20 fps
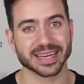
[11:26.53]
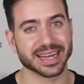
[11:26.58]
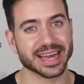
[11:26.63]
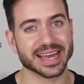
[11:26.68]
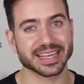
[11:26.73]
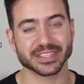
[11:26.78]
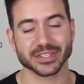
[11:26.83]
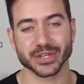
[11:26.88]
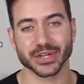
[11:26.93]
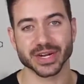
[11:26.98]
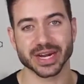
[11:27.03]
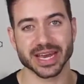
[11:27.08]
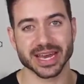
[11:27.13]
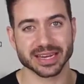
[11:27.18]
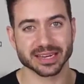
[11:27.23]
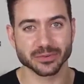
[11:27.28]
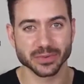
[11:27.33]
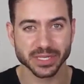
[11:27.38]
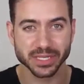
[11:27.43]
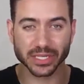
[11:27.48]
Last year I
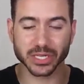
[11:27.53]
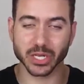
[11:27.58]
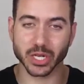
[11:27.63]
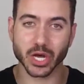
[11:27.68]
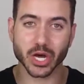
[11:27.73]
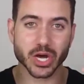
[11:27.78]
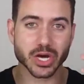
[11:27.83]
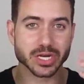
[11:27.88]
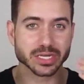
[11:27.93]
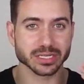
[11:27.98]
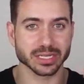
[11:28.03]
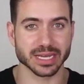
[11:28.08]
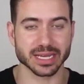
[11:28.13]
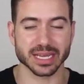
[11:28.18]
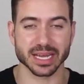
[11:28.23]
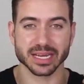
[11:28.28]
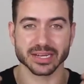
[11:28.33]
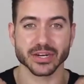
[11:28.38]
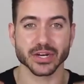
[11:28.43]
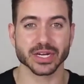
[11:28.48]
had a really long
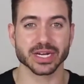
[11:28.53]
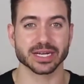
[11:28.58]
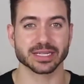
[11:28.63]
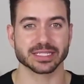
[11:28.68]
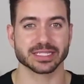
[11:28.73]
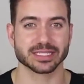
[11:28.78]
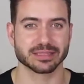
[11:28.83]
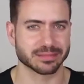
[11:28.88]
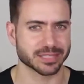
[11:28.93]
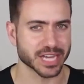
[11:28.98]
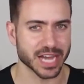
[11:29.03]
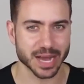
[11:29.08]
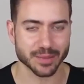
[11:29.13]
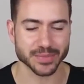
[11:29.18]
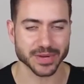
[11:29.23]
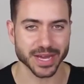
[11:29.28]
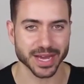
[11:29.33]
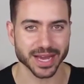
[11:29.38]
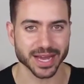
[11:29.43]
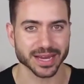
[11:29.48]
like undercut
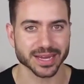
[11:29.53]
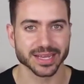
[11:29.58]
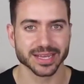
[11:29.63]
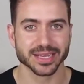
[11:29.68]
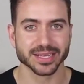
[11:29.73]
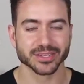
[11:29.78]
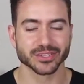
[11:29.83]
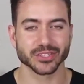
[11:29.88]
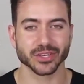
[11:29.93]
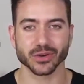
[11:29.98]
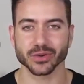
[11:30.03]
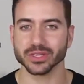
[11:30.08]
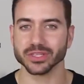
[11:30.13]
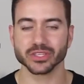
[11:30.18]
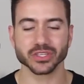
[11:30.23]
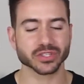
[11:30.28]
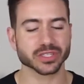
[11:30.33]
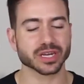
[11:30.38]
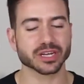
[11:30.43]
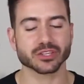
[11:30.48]
top knot. So
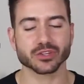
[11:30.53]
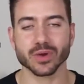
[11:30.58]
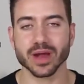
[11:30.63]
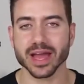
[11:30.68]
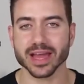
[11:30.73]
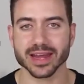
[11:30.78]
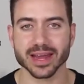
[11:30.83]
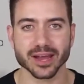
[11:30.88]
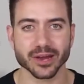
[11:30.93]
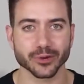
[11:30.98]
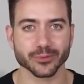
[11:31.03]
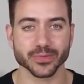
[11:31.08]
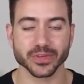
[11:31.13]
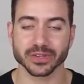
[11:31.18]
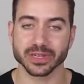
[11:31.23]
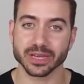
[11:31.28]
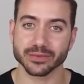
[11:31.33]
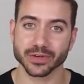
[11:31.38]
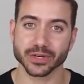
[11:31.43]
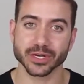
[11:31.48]
you just gotta try it
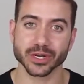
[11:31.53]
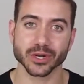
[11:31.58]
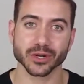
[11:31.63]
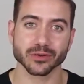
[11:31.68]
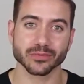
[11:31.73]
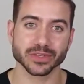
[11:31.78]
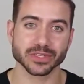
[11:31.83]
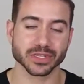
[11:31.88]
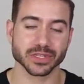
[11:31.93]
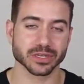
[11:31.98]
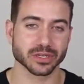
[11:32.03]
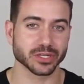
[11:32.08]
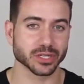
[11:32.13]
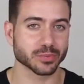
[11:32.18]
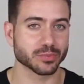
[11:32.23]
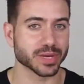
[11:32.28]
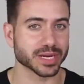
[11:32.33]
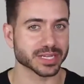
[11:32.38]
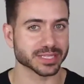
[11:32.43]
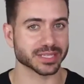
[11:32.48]
out. You never know if it's gonna
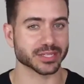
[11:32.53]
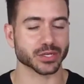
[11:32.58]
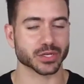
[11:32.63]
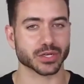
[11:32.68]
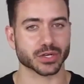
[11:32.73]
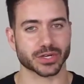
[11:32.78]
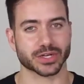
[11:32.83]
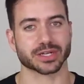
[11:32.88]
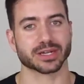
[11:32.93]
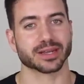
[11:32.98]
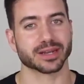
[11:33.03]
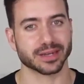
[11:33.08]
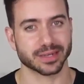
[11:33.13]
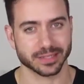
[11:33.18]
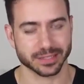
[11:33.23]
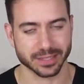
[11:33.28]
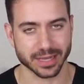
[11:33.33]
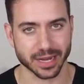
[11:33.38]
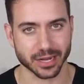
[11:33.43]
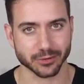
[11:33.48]
look better than your current
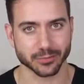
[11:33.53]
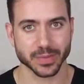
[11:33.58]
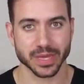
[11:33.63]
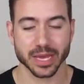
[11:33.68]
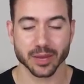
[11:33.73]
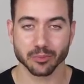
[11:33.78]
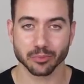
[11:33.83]
hairstyle.